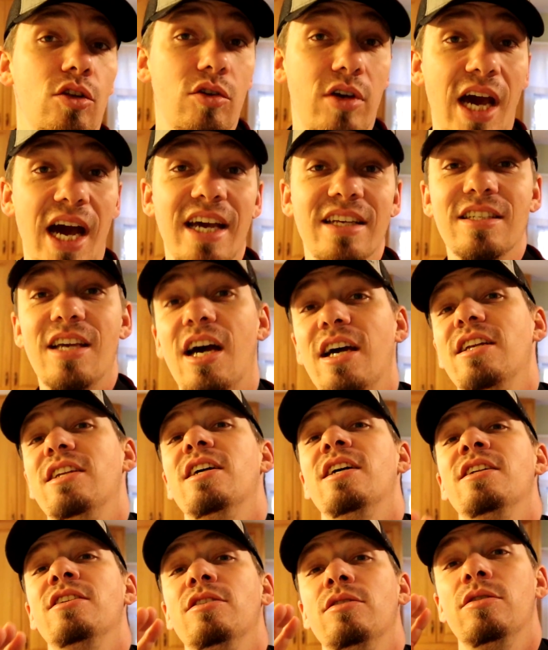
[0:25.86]
You guys got
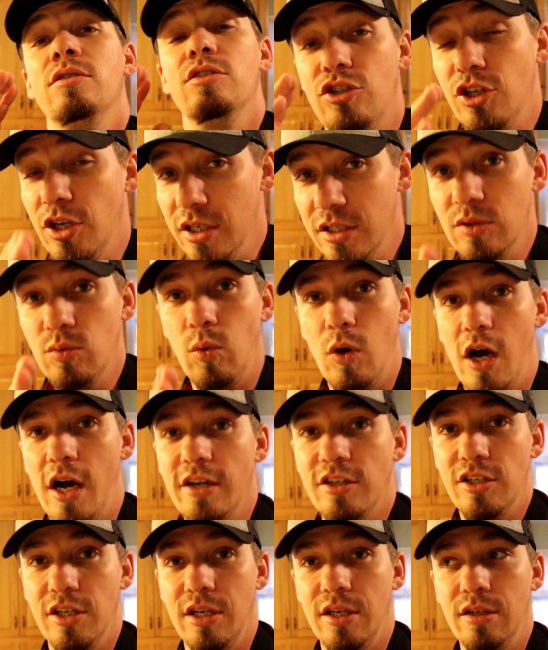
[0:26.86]
done just
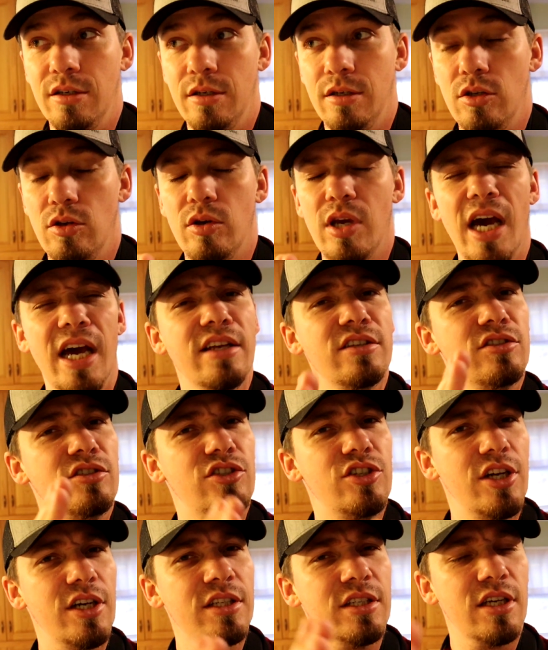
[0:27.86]
watching. You guys
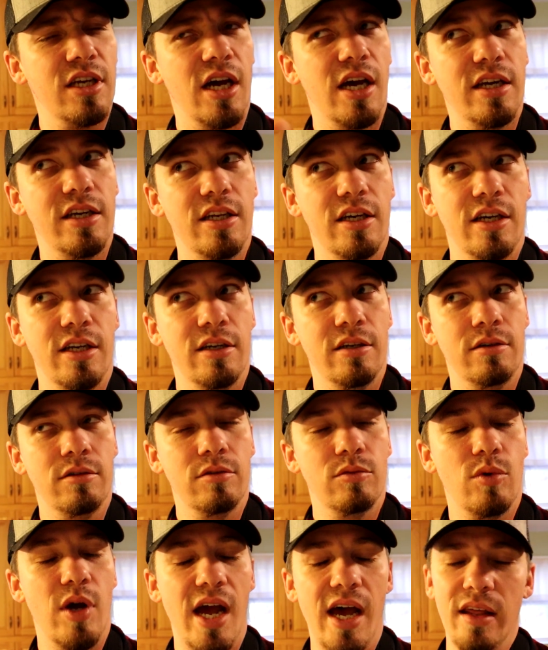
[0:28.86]
just got done.
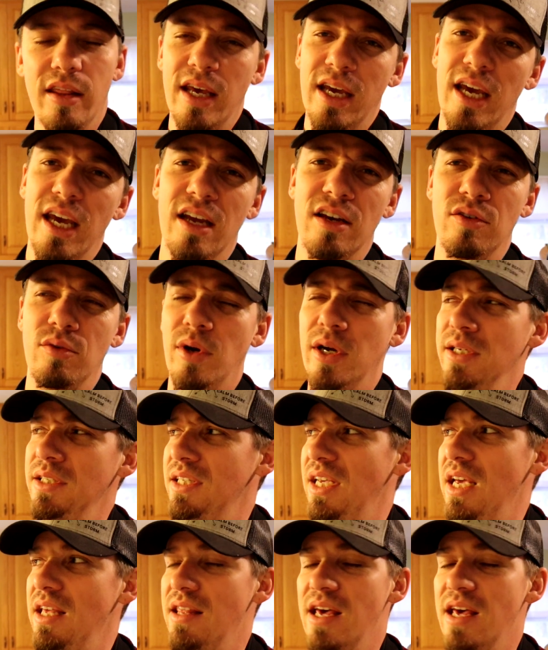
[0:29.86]
How the heck do I say